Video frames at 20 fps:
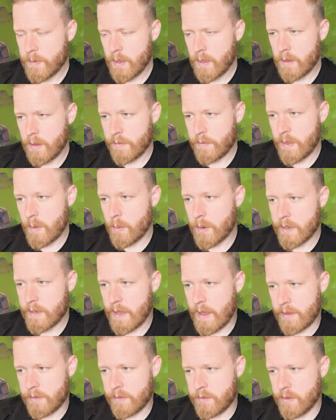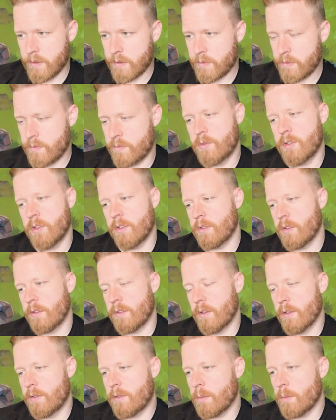And if they want to cast this just as
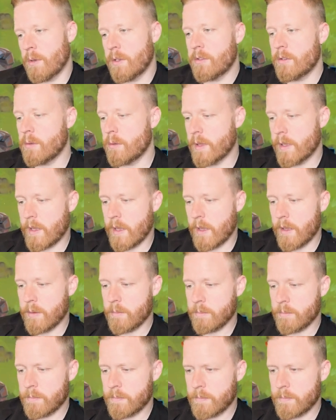a 3/2, they can.